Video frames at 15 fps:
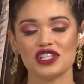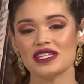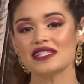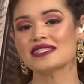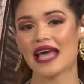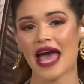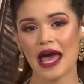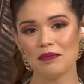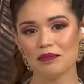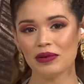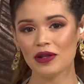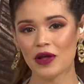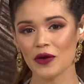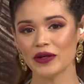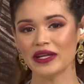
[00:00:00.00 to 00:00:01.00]
cheese and
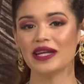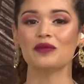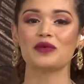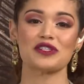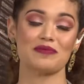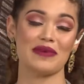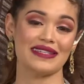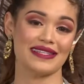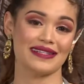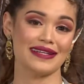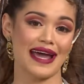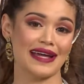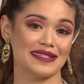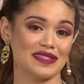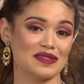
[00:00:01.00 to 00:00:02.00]
polony, which makes it
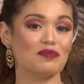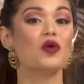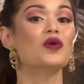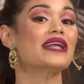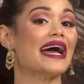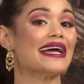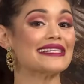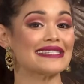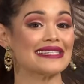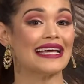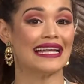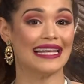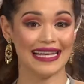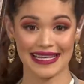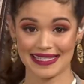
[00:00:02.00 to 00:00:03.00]
nice. It's more nice,
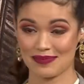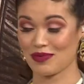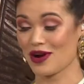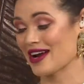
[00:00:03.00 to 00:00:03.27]
less